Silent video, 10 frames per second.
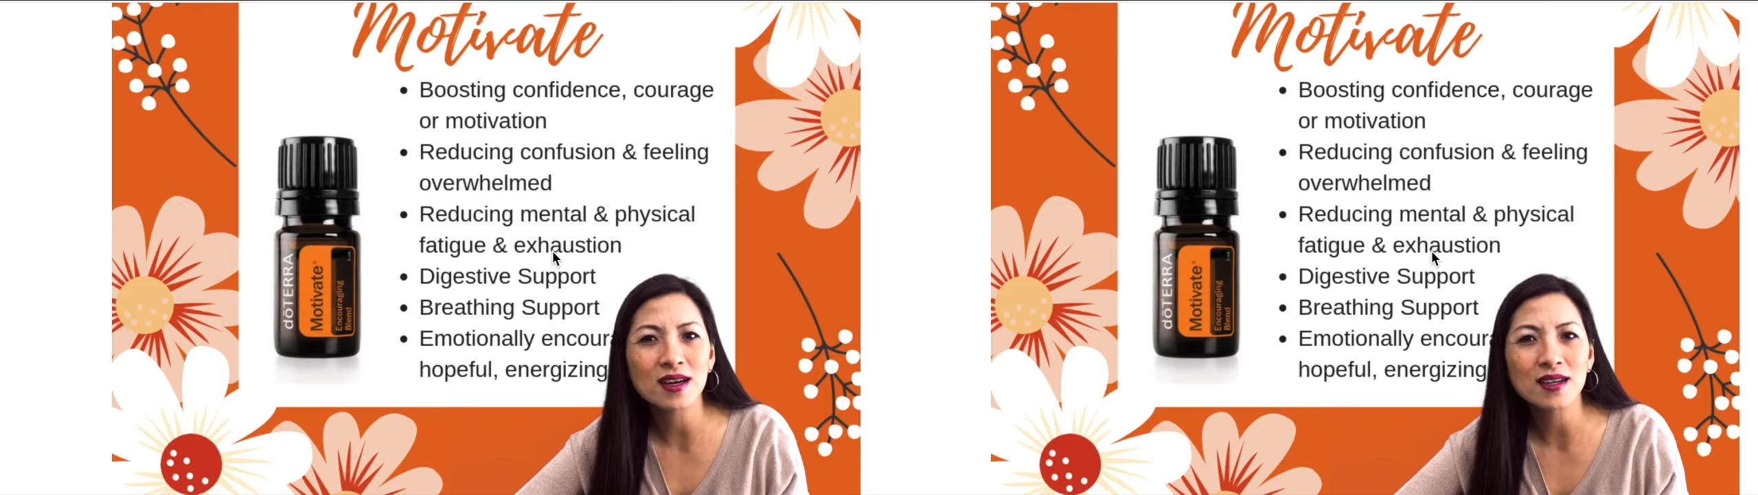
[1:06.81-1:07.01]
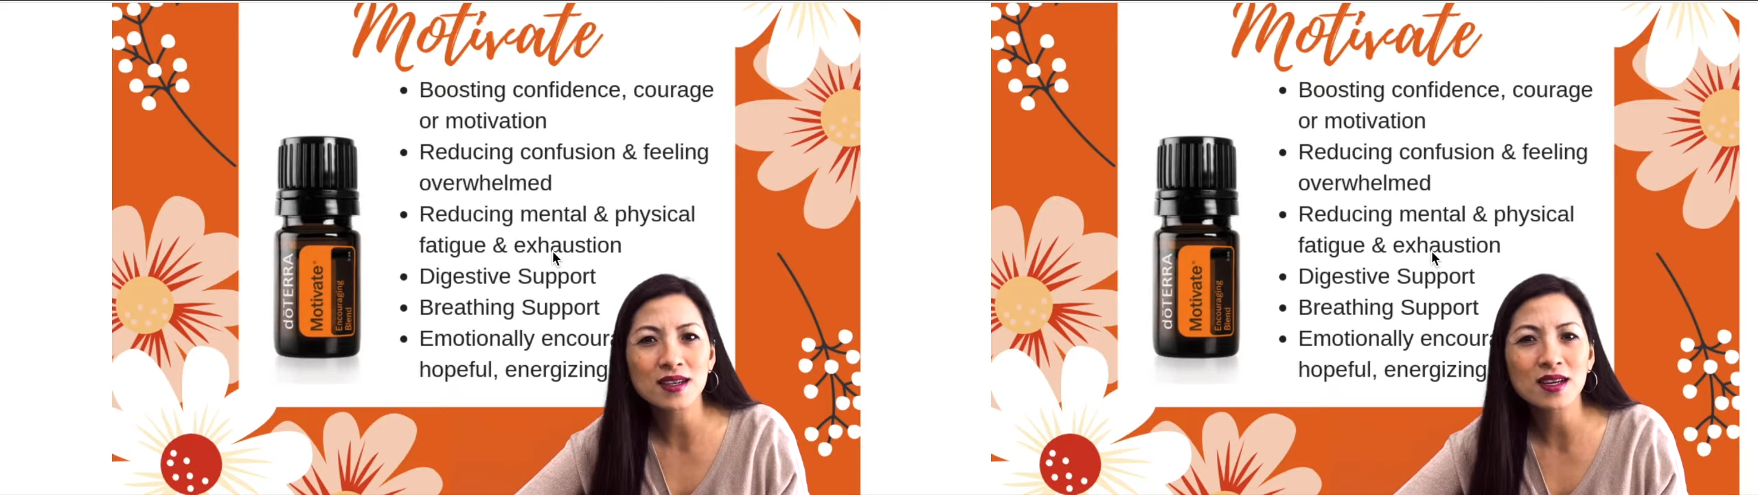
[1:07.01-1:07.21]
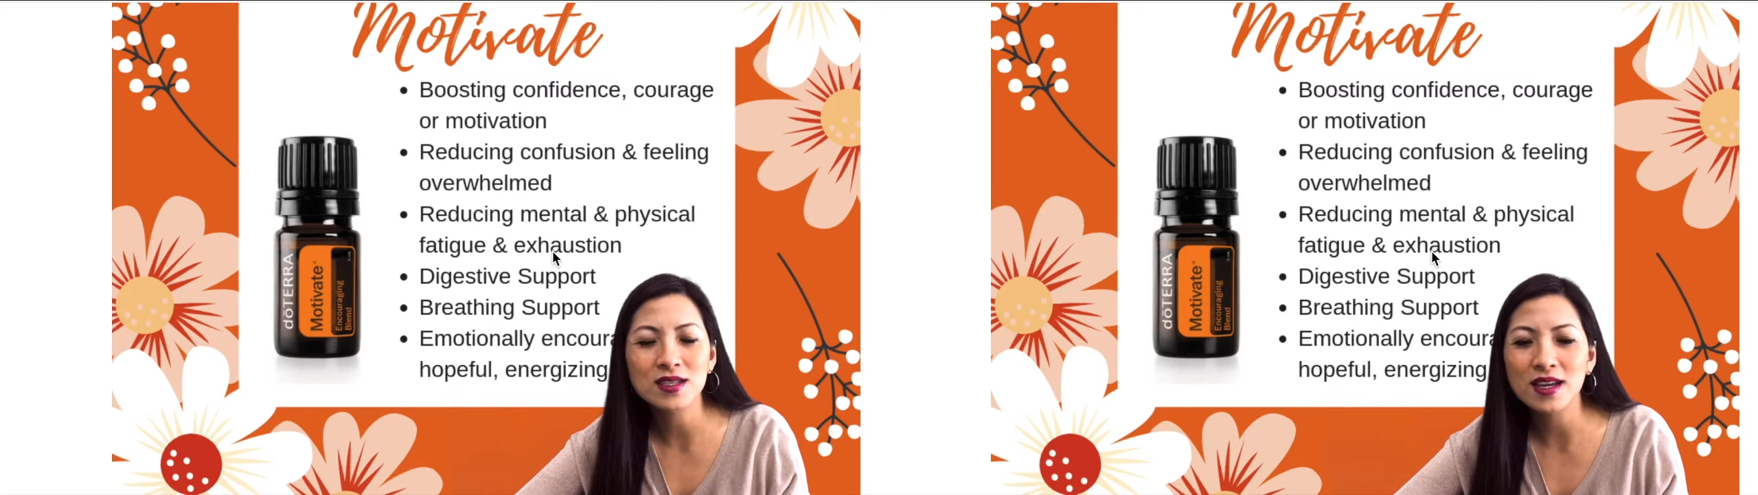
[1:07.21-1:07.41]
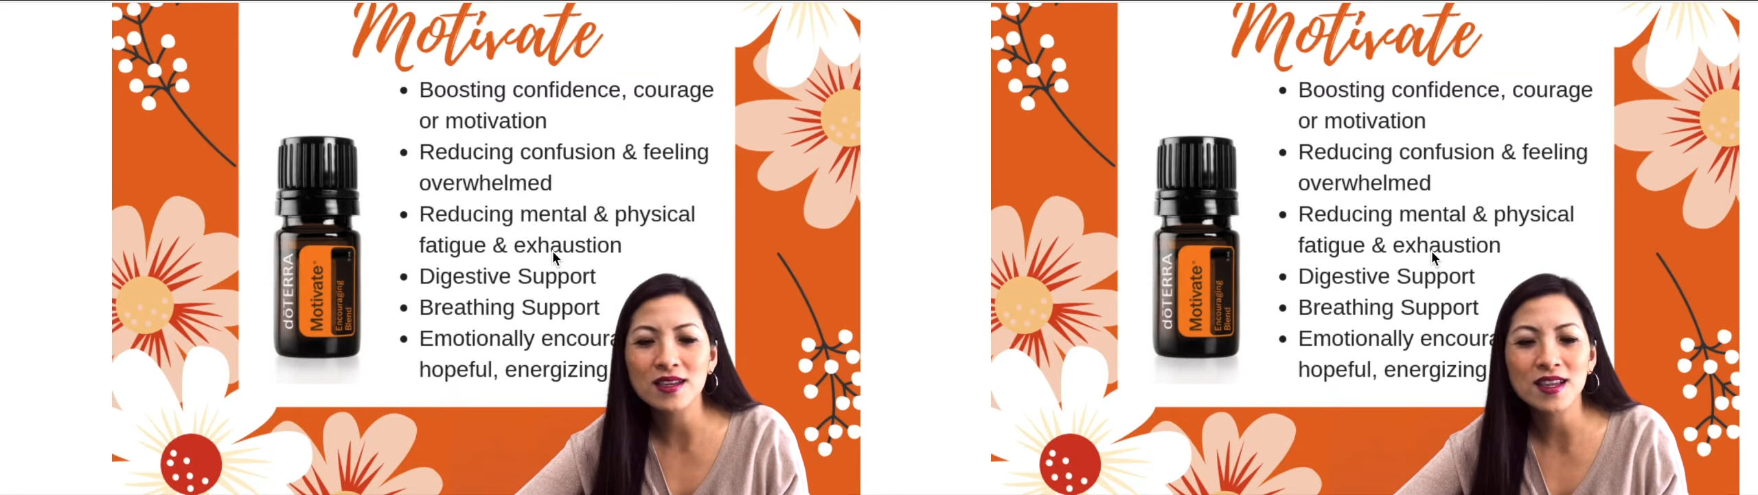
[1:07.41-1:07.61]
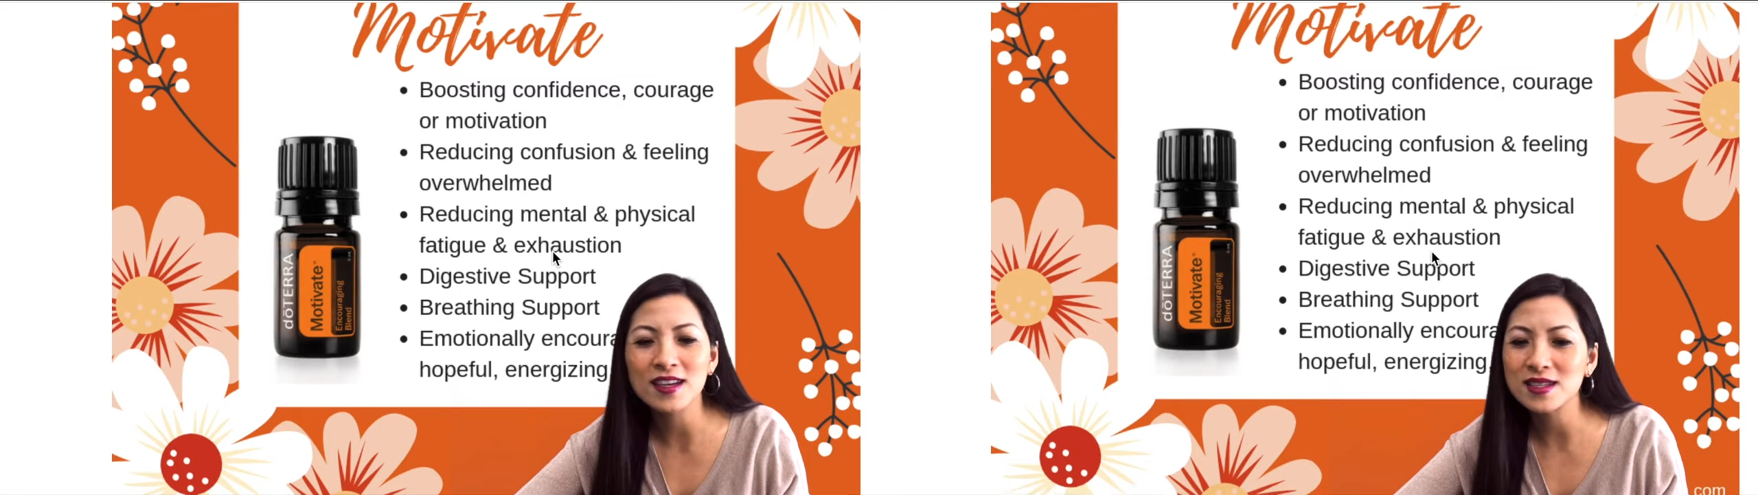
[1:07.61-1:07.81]
I, I
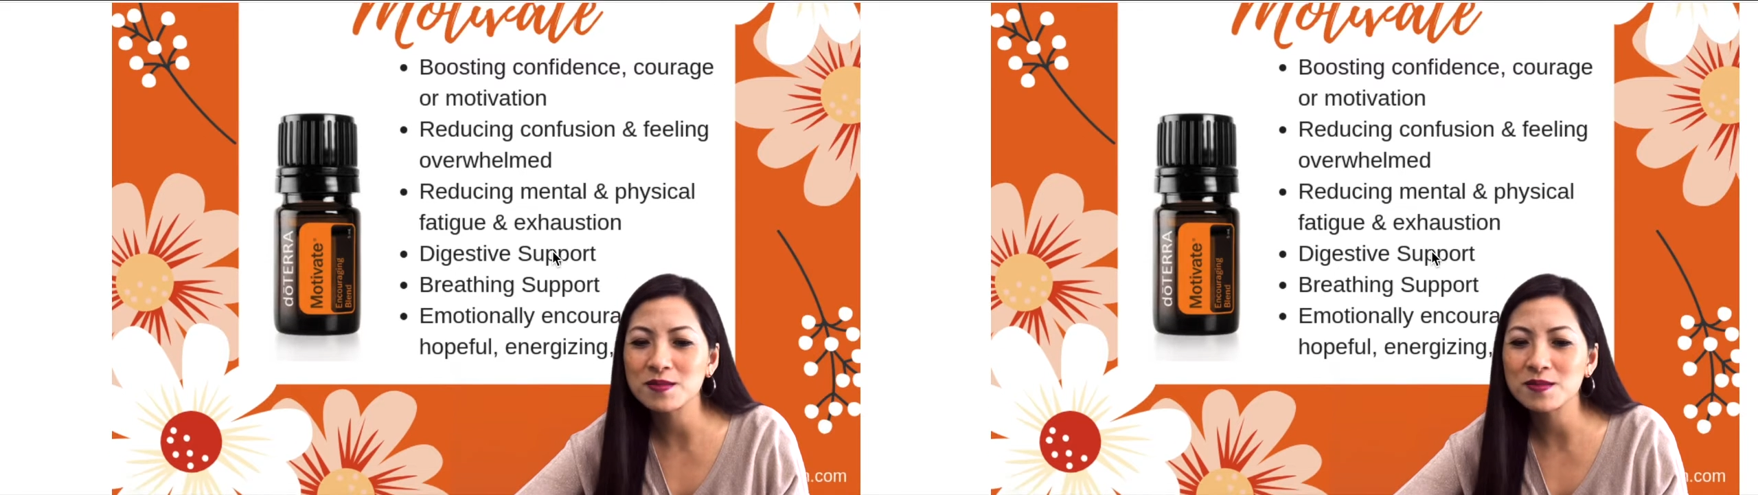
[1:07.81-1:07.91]
get that